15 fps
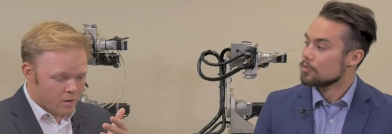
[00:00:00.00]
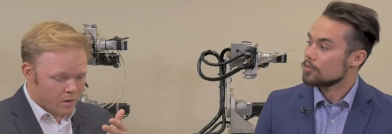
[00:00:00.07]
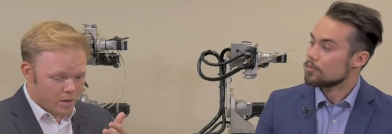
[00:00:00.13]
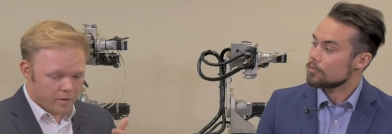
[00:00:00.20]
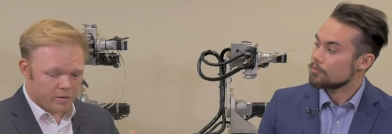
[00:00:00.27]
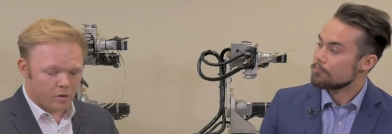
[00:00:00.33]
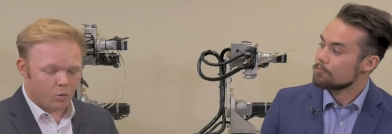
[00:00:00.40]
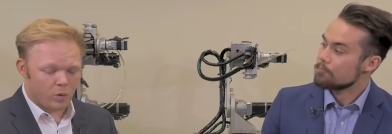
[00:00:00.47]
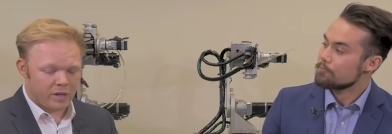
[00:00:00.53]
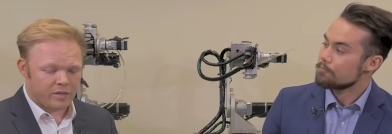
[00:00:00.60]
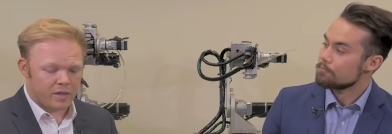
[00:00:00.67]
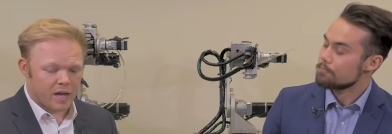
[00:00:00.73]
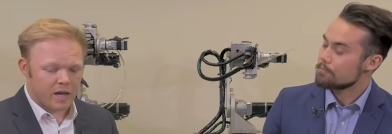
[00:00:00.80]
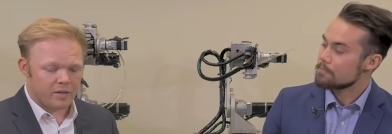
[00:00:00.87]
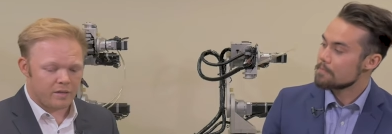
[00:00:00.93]
Speaker 1: And so
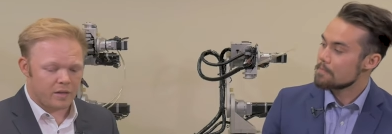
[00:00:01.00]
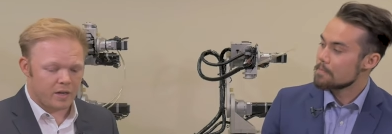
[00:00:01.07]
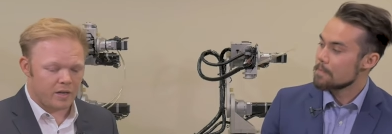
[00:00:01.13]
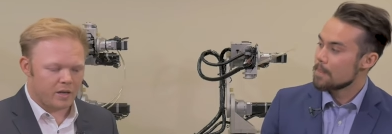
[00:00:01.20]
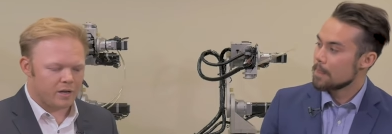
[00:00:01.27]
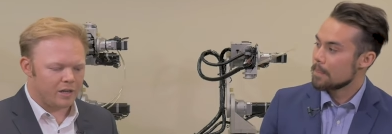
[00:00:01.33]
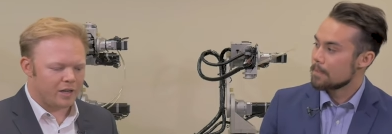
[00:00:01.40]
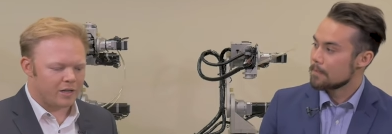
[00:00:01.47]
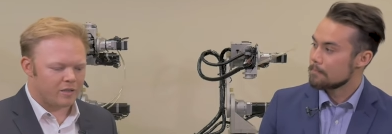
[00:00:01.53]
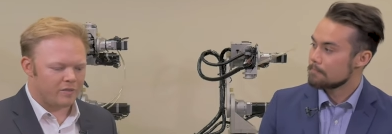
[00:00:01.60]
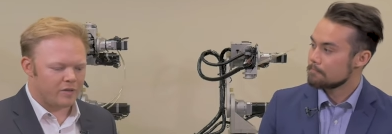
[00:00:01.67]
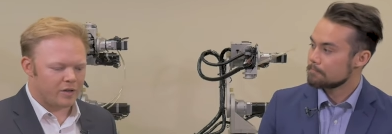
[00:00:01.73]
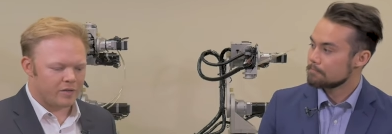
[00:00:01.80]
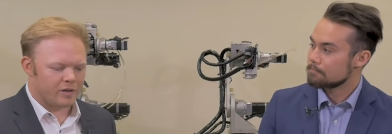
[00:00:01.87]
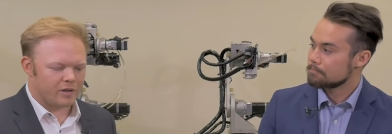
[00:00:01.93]
with that, the
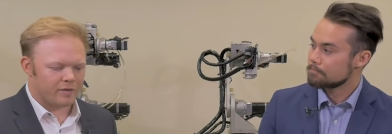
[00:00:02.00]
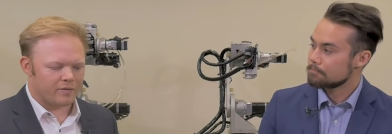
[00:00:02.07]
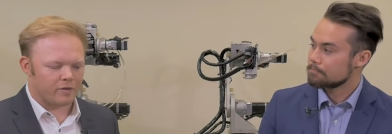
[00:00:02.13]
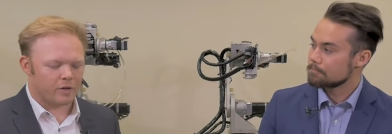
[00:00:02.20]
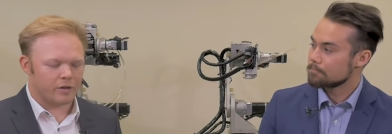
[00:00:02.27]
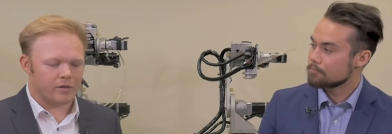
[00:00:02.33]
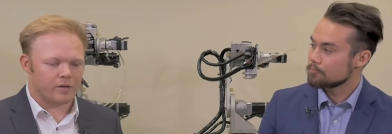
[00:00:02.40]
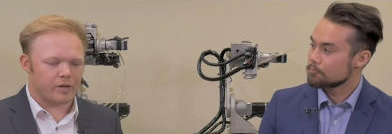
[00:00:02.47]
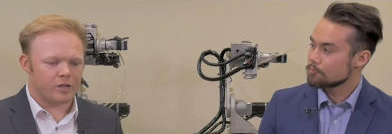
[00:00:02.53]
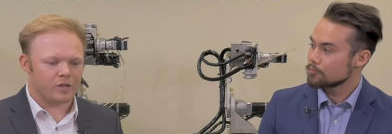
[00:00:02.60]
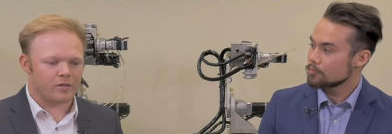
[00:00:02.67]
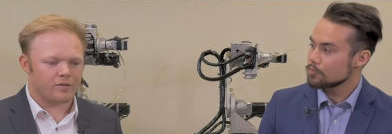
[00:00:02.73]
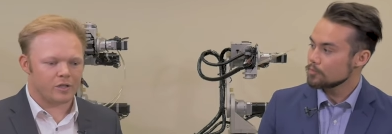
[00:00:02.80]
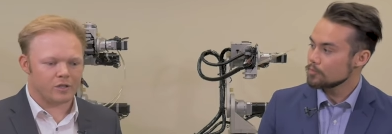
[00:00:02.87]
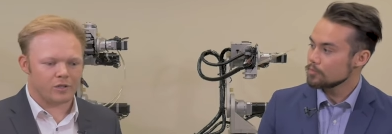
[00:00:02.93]
collectivistic versus
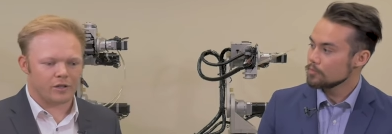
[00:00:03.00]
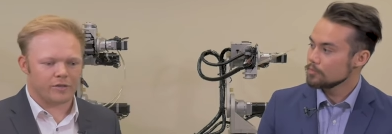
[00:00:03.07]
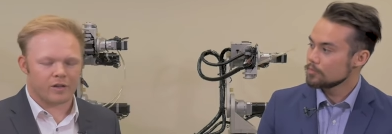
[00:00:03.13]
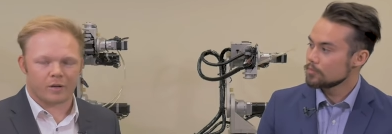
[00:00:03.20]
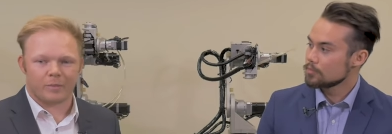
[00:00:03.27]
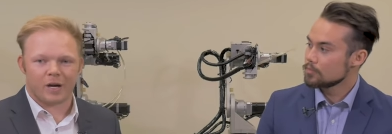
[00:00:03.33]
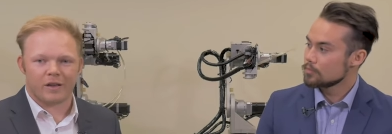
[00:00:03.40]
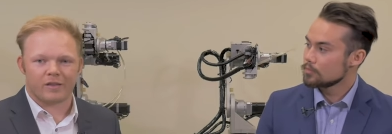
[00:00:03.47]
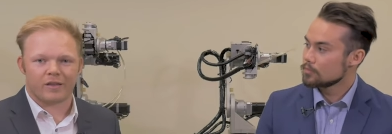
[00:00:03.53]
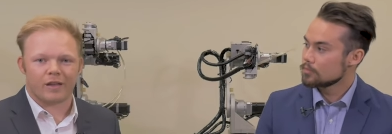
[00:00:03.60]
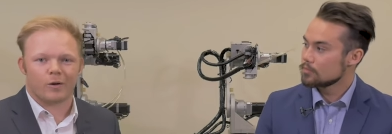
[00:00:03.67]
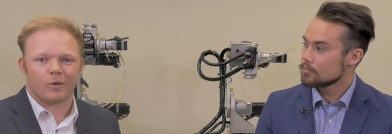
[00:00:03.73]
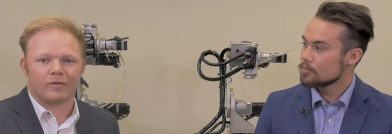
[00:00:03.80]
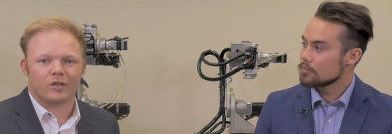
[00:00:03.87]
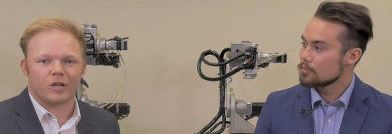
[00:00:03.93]
individualistic mindset
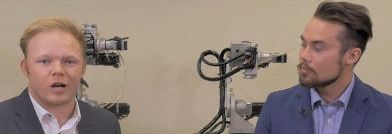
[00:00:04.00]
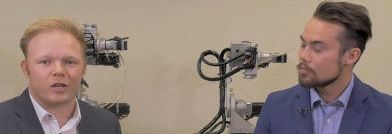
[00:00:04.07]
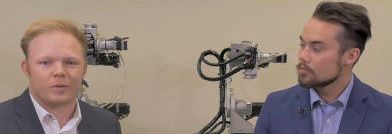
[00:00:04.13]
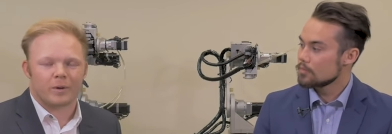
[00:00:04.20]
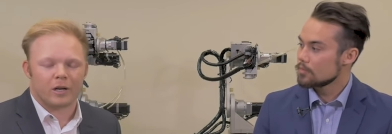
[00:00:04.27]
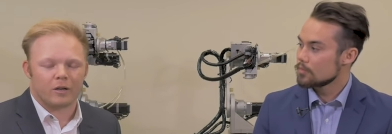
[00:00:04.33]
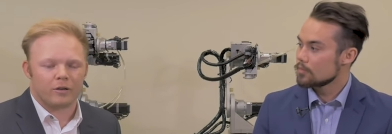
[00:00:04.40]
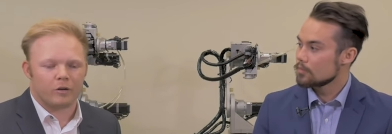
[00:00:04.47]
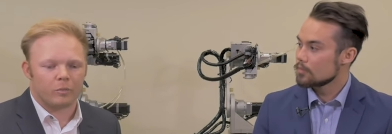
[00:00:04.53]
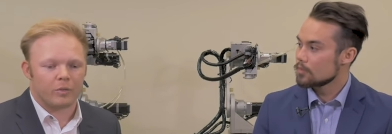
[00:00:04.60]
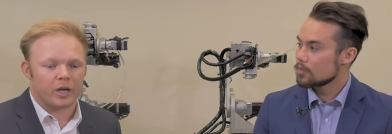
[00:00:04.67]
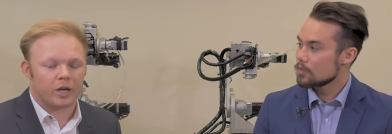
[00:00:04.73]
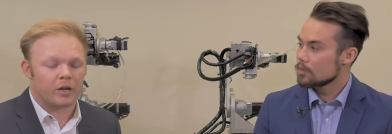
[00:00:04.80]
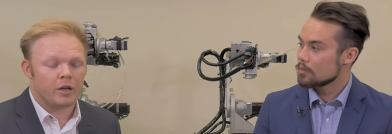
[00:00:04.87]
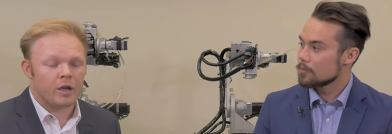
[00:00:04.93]
that we've talked about a little
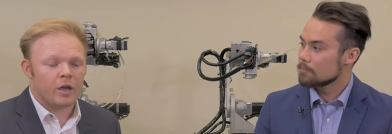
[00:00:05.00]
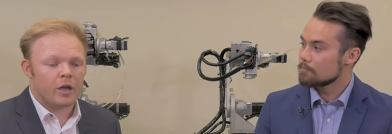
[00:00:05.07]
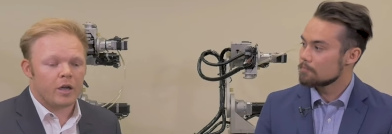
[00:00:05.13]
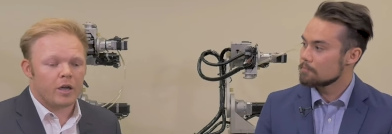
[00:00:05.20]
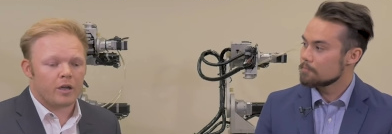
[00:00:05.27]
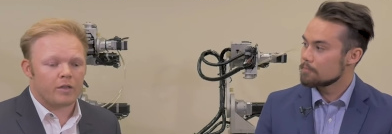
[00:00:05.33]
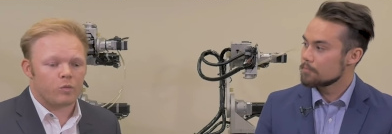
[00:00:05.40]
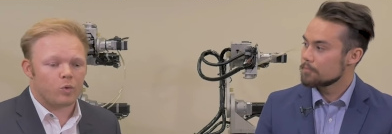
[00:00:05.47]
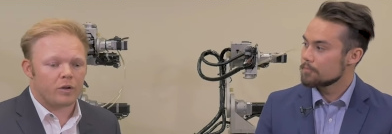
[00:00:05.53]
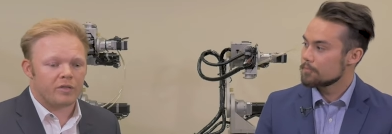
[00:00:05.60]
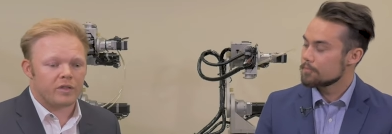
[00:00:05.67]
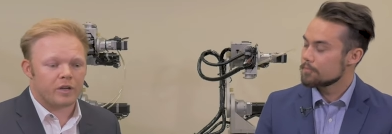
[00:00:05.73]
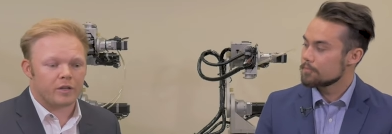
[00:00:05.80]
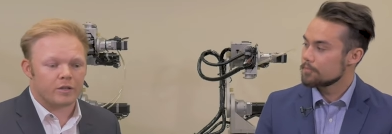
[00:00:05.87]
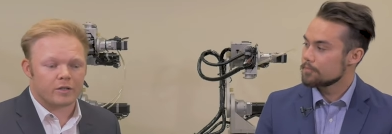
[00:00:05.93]
bit, it's one
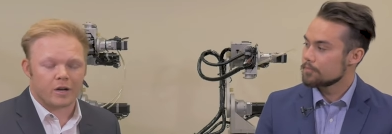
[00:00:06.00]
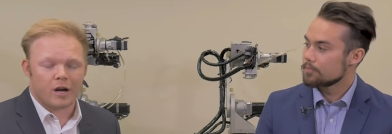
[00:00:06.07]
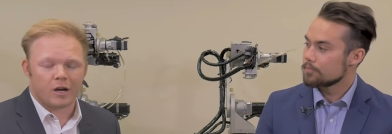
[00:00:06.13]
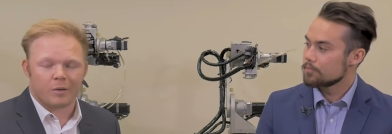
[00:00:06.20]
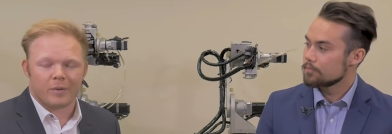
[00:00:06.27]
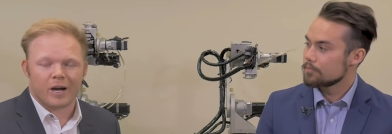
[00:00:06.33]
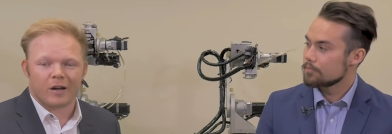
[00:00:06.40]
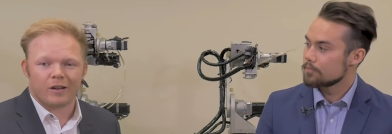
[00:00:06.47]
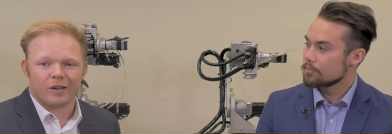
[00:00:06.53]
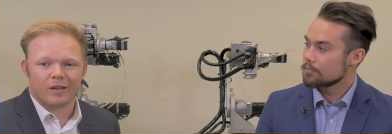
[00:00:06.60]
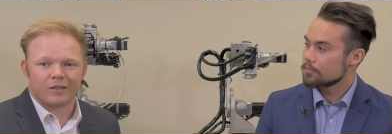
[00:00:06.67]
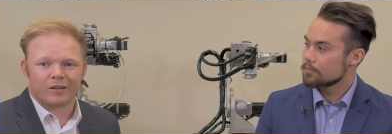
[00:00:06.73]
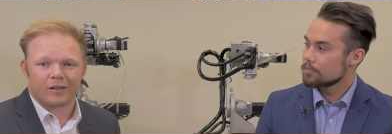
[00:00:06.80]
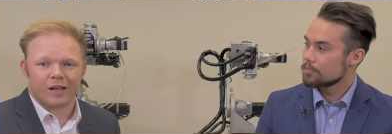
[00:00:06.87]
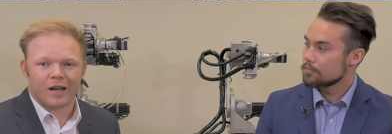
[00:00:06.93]
thing to talk about it
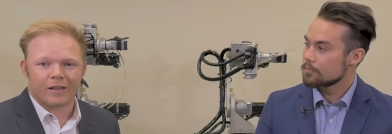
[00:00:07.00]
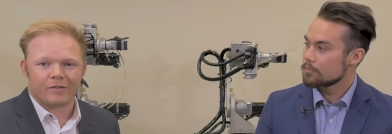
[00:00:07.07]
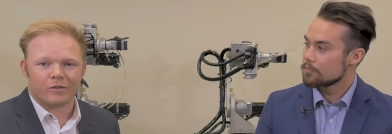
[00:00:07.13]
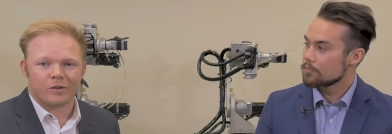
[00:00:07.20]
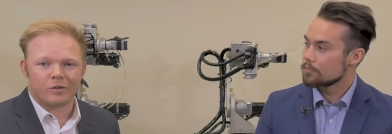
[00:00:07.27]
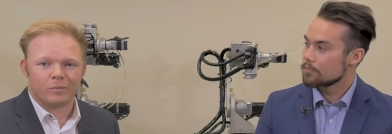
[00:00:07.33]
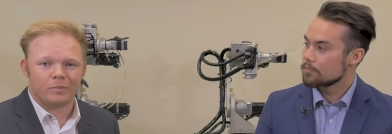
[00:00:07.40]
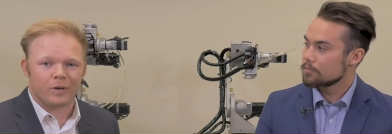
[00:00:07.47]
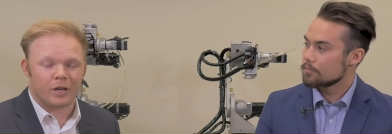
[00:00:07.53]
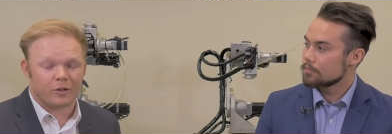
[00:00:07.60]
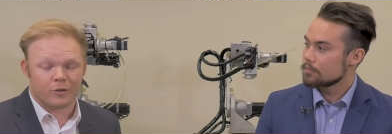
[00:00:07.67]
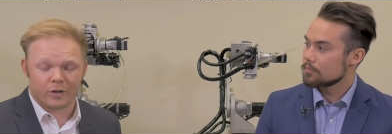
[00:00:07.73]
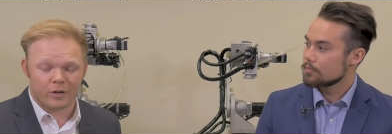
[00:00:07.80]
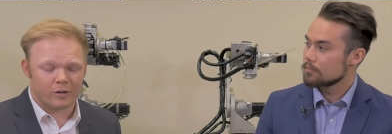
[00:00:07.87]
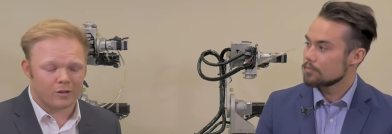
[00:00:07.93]
in the classroom,
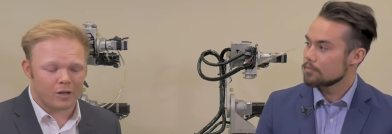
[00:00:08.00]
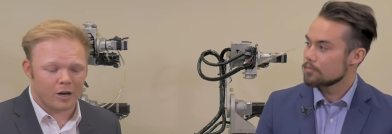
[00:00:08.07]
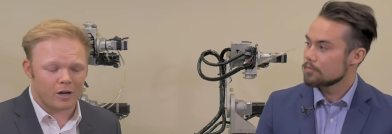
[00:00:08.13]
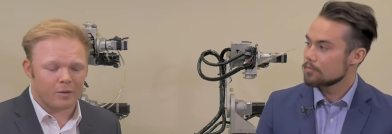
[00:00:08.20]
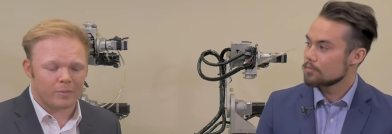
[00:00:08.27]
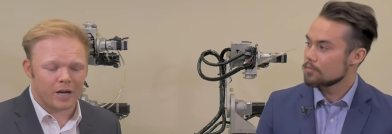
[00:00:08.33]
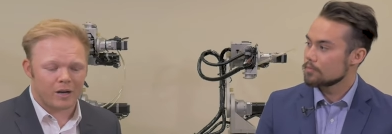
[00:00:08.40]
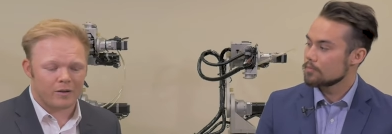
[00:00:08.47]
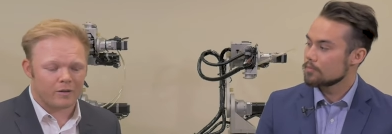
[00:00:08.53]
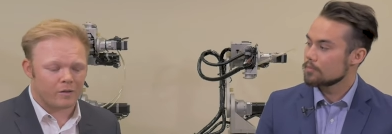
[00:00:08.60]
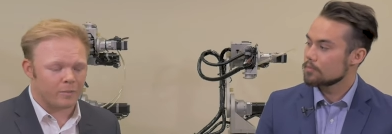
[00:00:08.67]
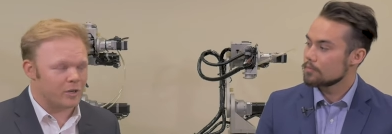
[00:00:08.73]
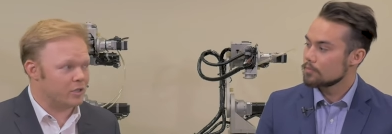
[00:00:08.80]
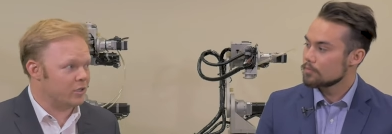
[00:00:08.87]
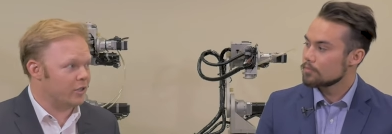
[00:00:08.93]
and you hear a lot about it,
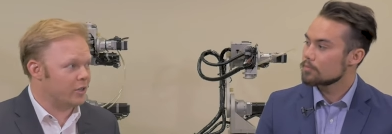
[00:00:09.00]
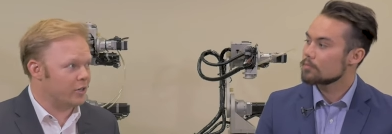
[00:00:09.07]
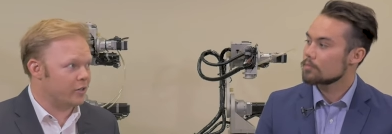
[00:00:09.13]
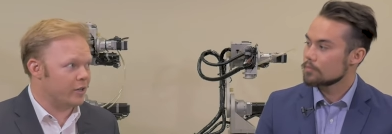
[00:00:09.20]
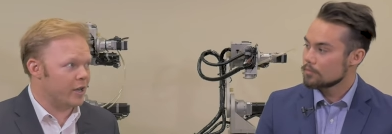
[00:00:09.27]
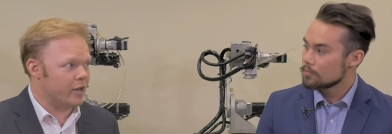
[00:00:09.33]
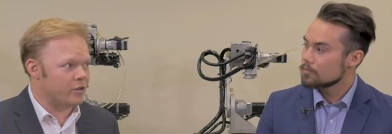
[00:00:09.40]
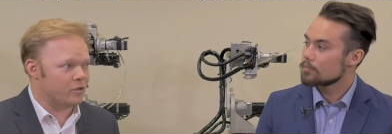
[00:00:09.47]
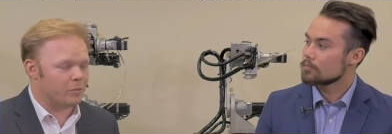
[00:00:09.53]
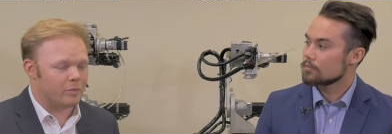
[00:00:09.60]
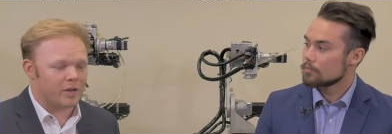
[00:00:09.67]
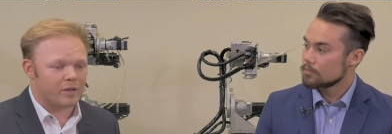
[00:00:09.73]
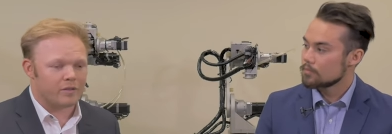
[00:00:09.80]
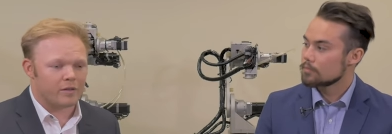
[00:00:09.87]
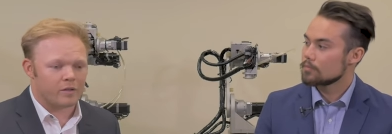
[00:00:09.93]
especially in international
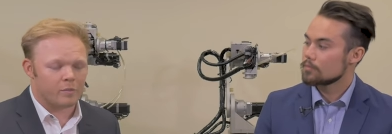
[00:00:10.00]
business,